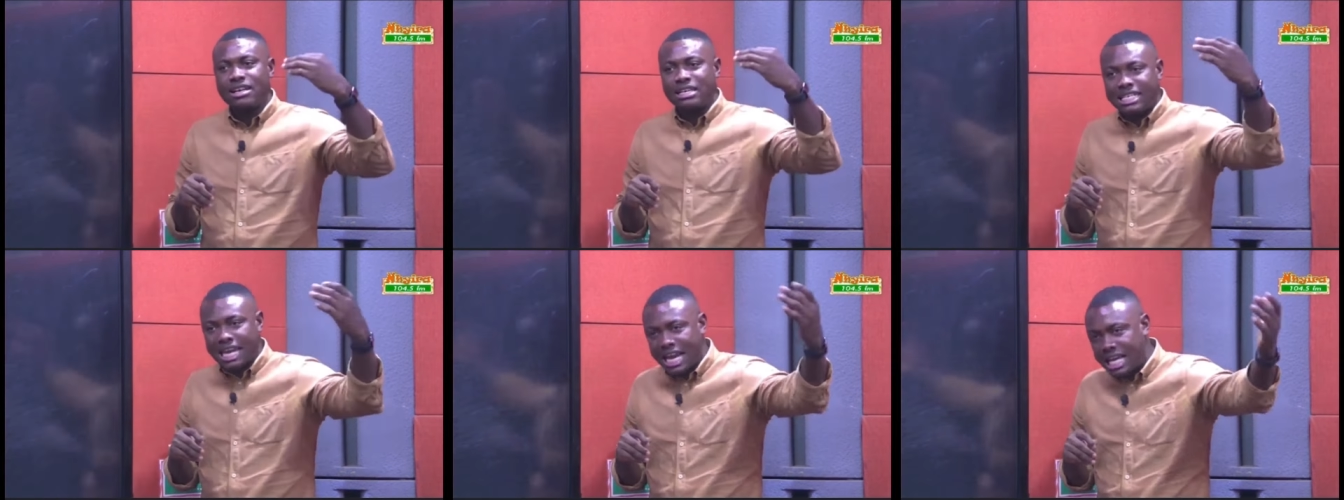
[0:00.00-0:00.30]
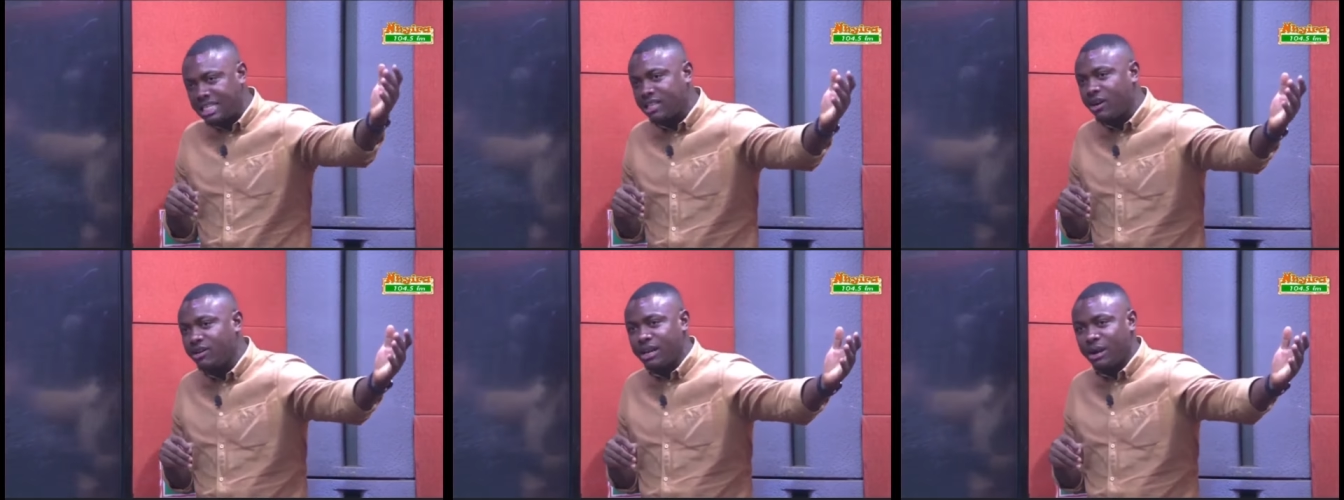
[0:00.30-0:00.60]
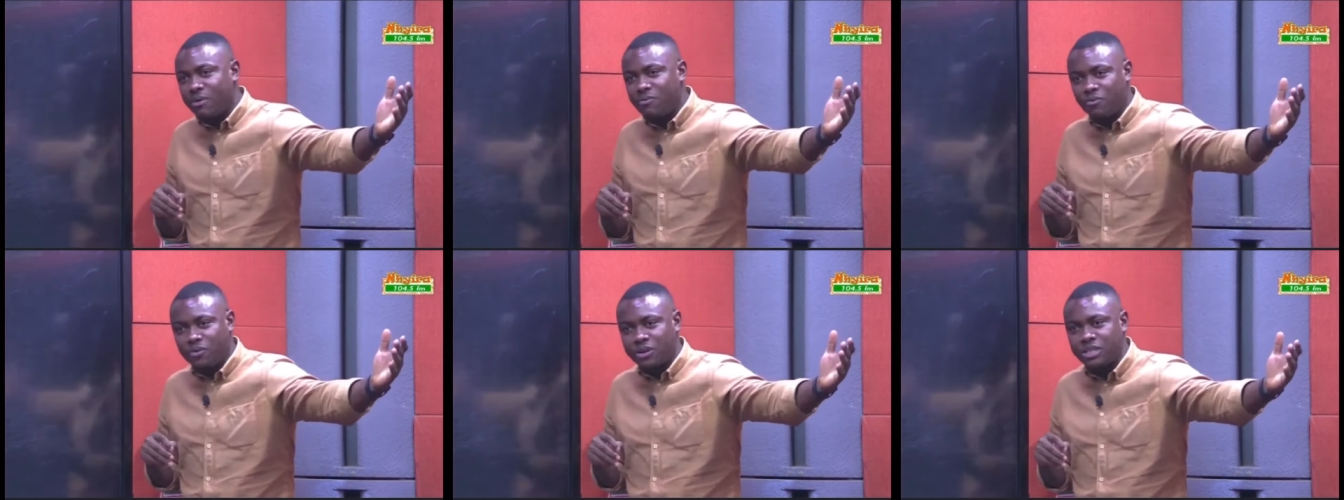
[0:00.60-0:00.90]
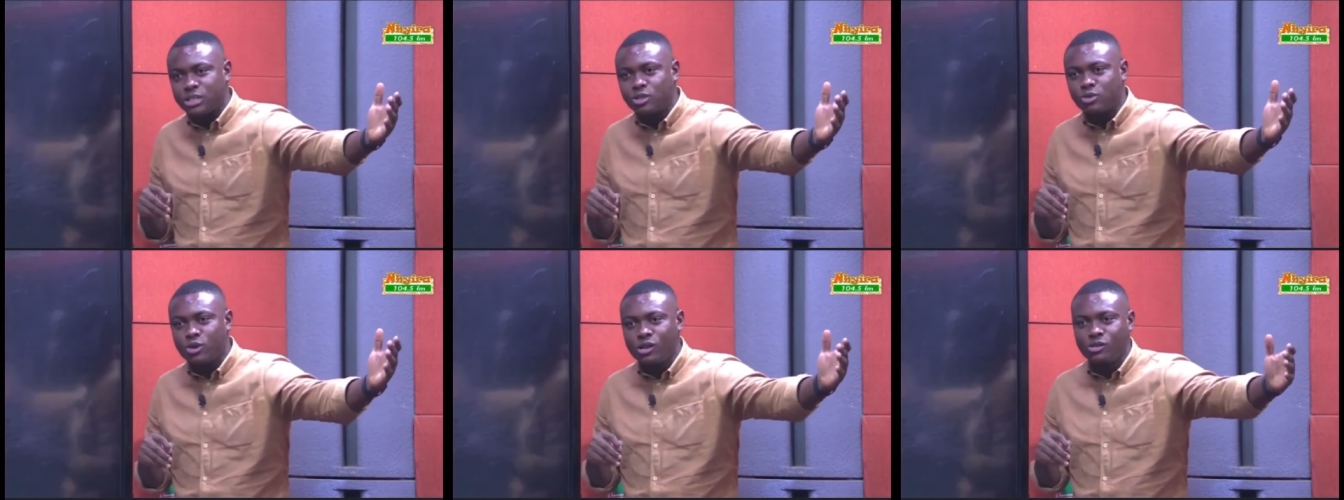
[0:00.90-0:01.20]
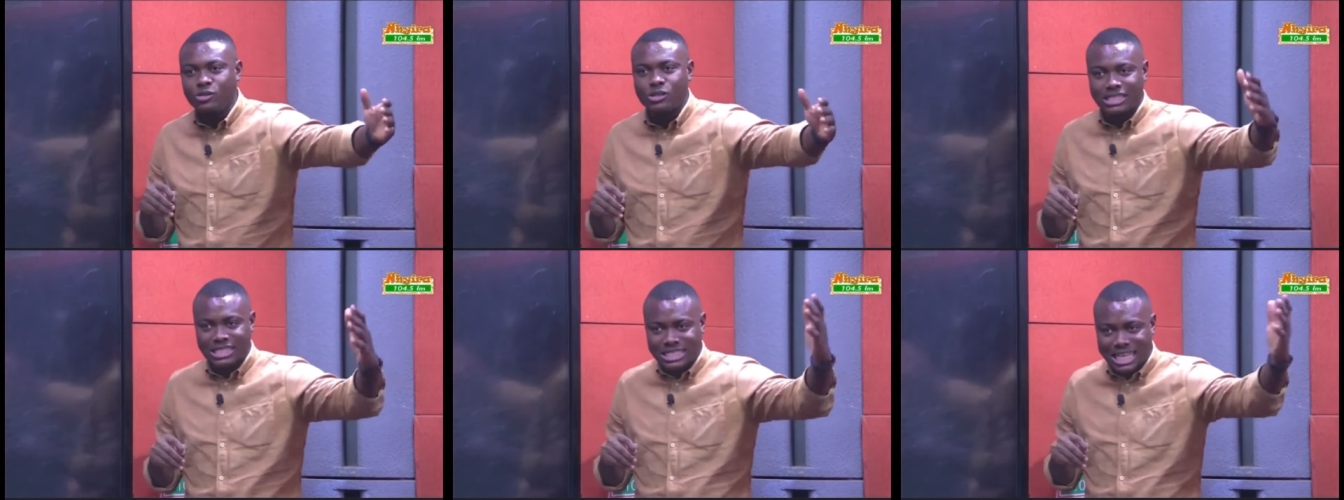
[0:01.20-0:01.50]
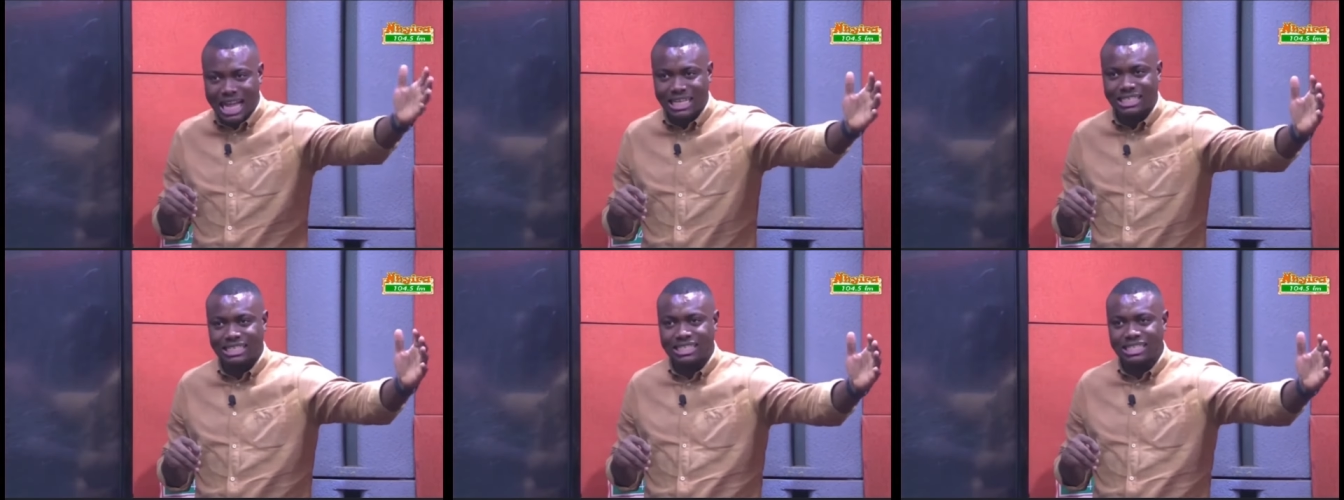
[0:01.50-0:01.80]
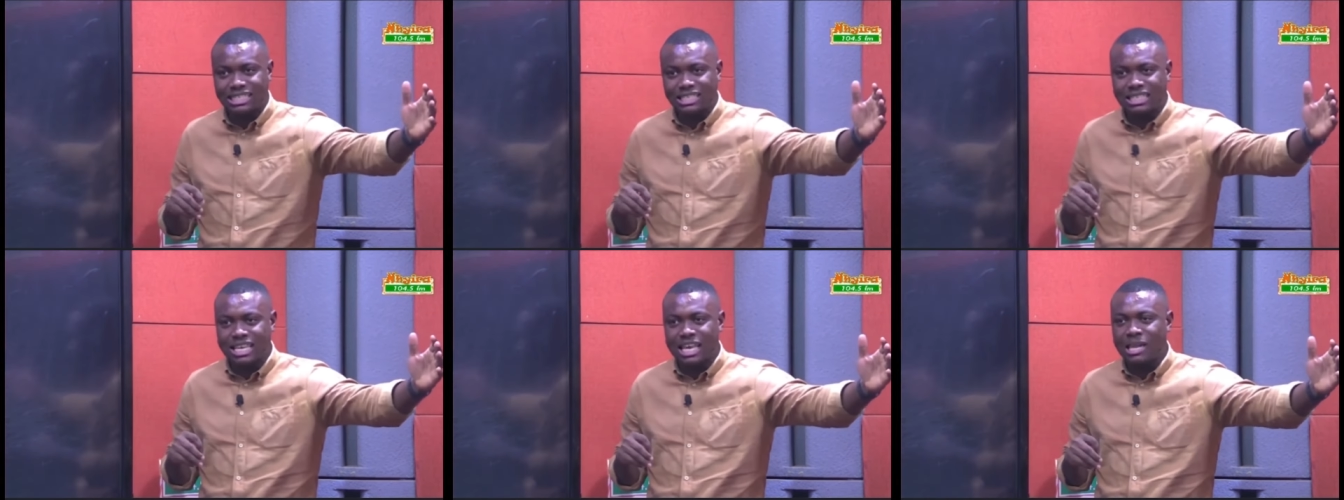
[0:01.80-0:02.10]
Denzel Dumfries is going to start
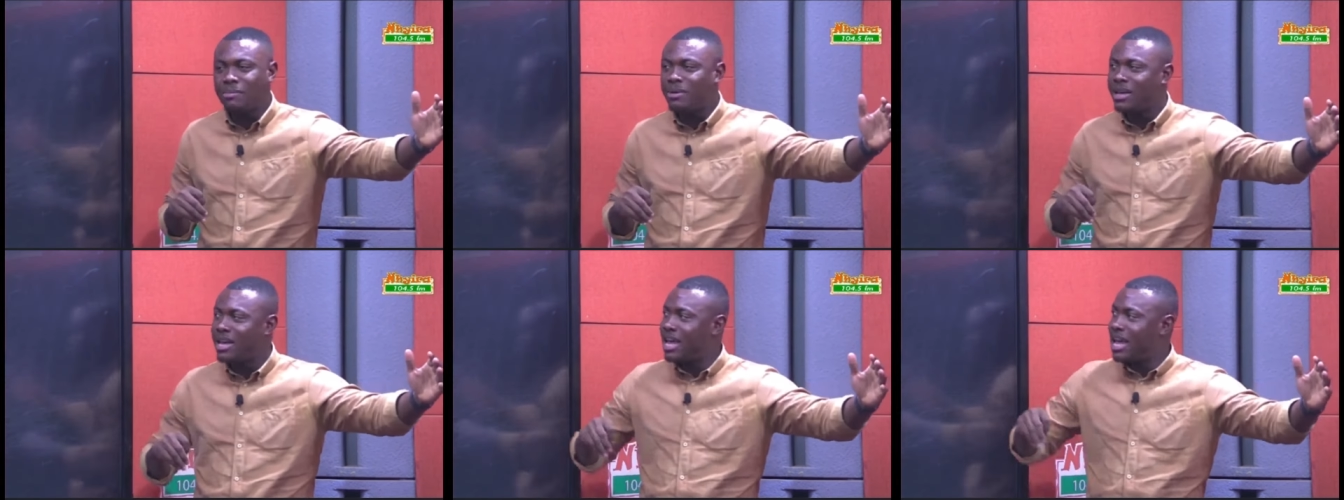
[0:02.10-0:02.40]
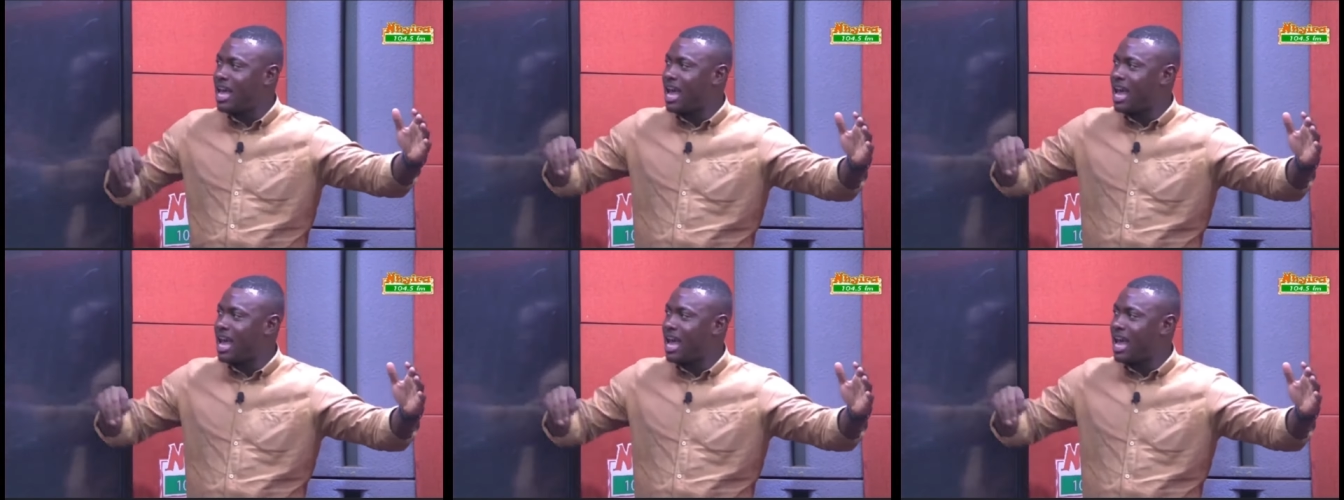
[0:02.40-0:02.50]
this game.